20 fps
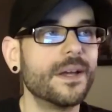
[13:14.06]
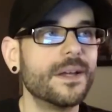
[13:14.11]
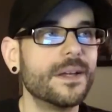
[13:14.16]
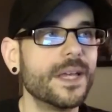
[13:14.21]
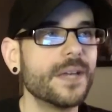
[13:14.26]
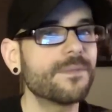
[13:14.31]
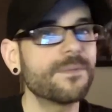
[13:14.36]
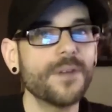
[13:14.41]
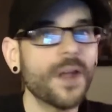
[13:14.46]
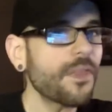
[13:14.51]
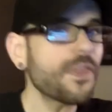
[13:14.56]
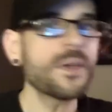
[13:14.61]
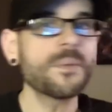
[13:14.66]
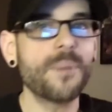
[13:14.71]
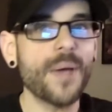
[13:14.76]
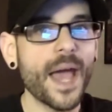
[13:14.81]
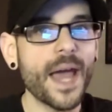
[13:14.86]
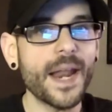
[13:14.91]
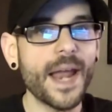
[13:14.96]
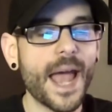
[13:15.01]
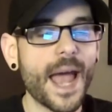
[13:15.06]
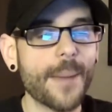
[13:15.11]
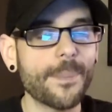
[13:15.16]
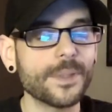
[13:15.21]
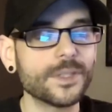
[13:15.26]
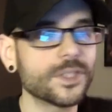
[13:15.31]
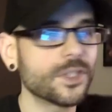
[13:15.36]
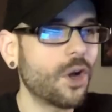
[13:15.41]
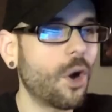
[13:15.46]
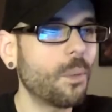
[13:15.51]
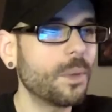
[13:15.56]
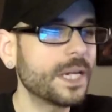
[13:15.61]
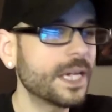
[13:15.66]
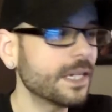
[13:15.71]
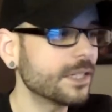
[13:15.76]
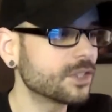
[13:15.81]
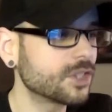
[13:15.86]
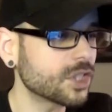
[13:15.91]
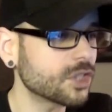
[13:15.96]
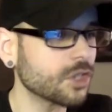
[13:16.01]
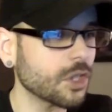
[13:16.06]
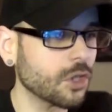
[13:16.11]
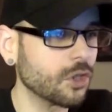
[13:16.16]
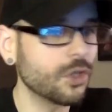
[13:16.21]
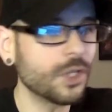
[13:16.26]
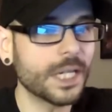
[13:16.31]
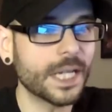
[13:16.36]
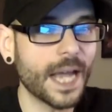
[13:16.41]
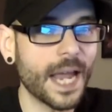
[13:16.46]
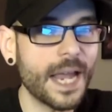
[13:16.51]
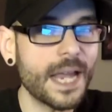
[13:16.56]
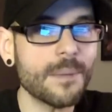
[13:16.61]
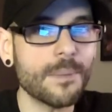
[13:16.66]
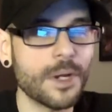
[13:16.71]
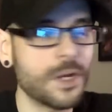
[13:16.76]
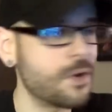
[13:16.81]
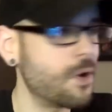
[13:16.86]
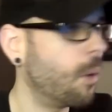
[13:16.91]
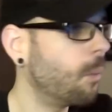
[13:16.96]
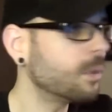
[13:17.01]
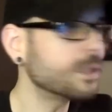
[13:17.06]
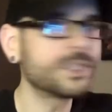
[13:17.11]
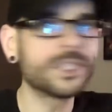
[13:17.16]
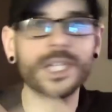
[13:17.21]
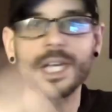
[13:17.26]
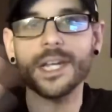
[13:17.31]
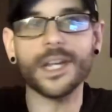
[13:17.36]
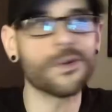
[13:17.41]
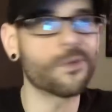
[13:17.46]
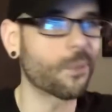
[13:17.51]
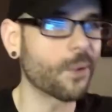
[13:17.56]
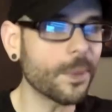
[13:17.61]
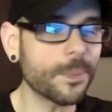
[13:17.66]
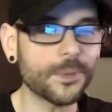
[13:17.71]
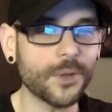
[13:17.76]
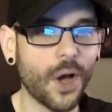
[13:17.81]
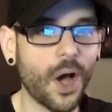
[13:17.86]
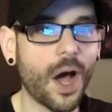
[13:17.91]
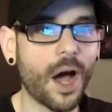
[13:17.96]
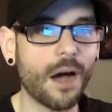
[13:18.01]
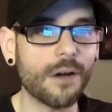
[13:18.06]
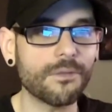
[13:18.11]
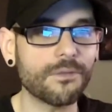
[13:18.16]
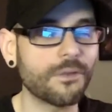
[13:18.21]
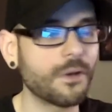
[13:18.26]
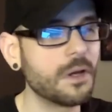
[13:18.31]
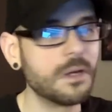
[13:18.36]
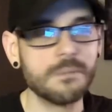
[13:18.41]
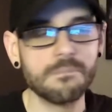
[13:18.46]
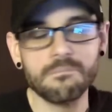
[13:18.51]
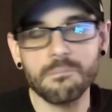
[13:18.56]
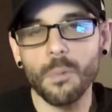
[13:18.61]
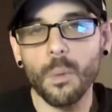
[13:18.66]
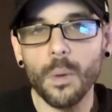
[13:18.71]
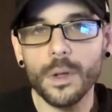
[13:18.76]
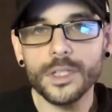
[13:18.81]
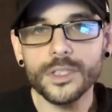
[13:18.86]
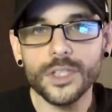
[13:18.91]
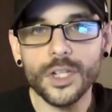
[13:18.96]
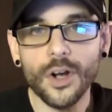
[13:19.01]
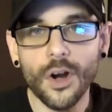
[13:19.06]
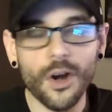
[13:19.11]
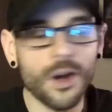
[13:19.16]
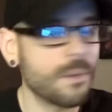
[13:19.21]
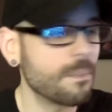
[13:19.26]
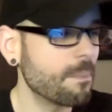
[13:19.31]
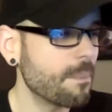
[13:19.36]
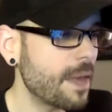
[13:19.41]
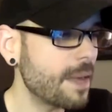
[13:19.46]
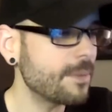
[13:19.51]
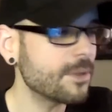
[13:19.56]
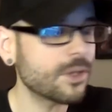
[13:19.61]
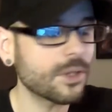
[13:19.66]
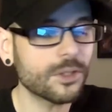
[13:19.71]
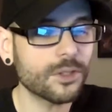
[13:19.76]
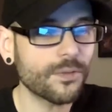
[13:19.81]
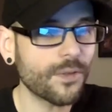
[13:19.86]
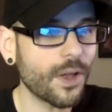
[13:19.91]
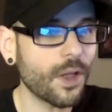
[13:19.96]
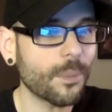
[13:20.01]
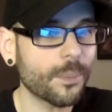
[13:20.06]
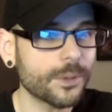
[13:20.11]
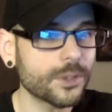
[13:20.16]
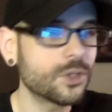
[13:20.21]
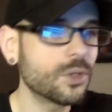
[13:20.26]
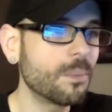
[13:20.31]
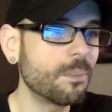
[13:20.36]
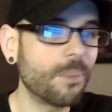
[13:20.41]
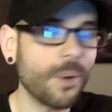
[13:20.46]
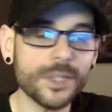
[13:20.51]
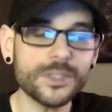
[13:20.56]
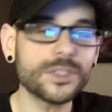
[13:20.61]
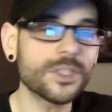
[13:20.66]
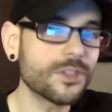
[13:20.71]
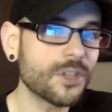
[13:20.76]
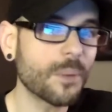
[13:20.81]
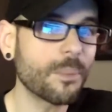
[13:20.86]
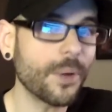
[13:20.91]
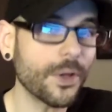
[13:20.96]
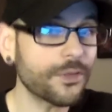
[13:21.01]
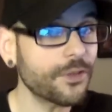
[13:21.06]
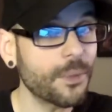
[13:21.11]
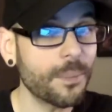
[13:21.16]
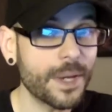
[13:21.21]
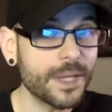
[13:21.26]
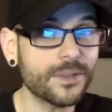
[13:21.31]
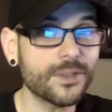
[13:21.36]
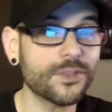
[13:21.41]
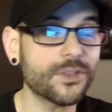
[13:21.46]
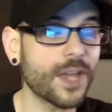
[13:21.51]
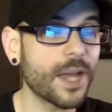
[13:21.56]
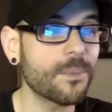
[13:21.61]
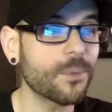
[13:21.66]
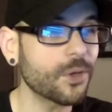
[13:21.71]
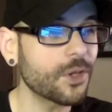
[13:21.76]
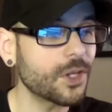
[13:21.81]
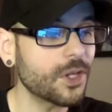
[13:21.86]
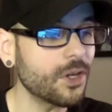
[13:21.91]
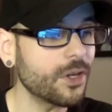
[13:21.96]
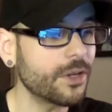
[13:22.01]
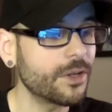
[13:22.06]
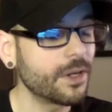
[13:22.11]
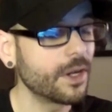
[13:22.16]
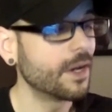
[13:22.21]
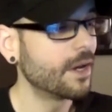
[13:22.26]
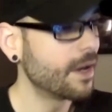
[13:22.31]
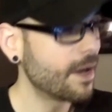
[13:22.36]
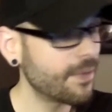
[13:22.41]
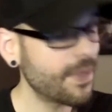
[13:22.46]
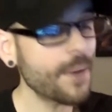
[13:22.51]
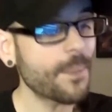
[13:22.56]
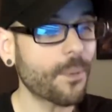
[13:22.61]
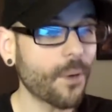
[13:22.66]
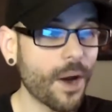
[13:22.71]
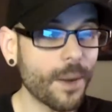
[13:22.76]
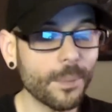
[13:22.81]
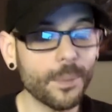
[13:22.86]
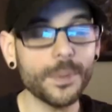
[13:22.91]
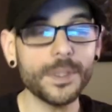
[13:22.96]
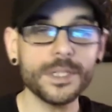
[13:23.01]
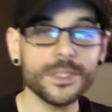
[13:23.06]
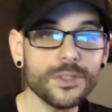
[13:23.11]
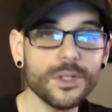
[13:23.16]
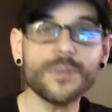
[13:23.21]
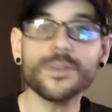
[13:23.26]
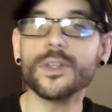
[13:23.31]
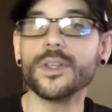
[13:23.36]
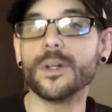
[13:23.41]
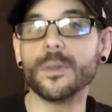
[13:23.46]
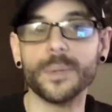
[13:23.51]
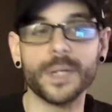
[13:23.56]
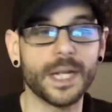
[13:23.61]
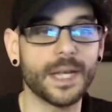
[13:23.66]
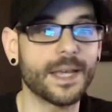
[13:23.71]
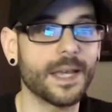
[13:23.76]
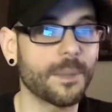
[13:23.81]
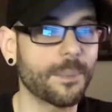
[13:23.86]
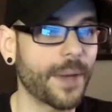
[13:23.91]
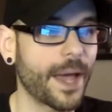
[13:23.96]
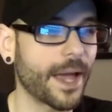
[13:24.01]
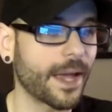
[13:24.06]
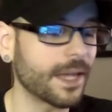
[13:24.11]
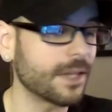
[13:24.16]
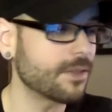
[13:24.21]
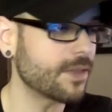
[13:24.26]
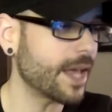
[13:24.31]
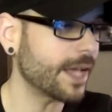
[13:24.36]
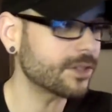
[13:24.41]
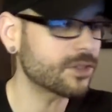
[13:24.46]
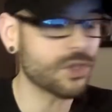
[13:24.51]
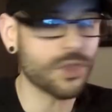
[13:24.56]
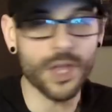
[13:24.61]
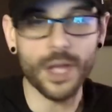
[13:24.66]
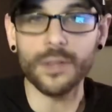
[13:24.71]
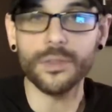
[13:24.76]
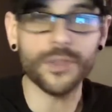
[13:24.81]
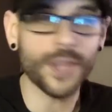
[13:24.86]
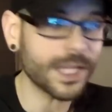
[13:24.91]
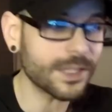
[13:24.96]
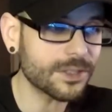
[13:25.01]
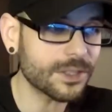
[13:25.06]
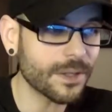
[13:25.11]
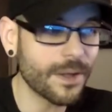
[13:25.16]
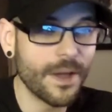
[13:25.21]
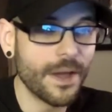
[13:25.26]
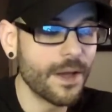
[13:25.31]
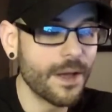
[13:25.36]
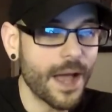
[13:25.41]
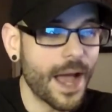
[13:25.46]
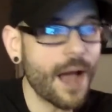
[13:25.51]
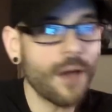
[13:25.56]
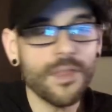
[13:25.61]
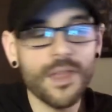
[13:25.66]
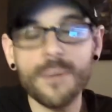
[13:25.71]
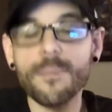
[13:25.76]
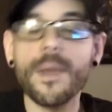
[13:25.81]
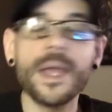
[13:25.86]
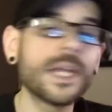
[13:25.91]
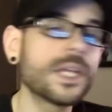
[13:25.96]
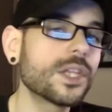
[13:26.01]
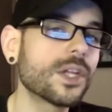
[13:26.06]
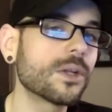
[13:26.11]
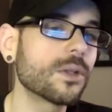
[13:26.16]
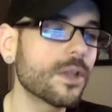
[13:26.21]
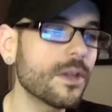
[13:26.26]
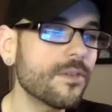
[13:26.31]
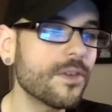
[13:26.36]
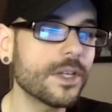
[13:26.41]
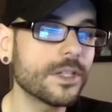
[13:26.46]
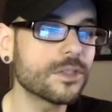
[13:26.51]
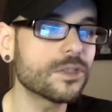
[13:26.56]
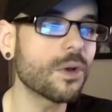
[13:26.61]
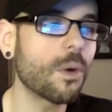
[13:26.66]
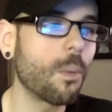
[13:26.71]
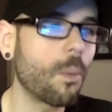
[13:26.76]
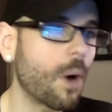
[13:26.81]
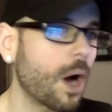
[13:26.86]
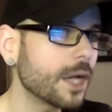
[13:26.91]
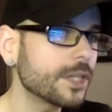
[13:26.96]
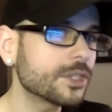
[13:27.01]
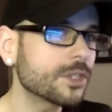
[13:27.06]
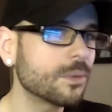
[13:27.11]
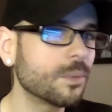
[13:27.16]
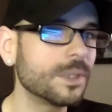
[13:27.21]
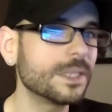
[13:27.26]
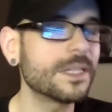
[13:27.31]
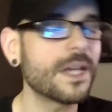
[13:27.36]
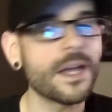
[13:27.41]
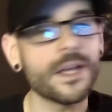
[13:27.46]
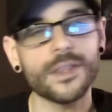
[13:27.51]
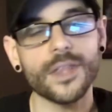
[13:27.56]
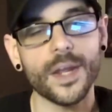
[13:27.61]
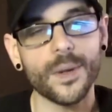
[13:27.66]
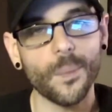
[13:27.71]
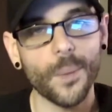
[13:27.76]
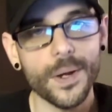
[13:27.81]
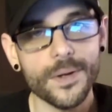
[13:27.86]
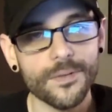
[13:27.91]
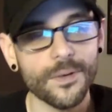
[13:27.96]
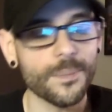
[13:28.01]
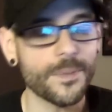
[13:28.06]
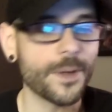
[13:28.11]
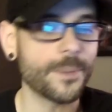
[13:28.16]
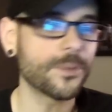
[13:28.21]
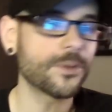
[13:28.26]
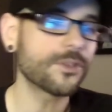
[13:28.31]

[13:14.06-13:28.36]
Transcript: If nothing bad happens and all we get is just a good game and no one's getting ripped off, what does it hurt? Maybe the developers who busted their butt to make this game really good, they probably deserve a little bit of kickback. And that's their, that's how they make their living, so why should we take that away from them?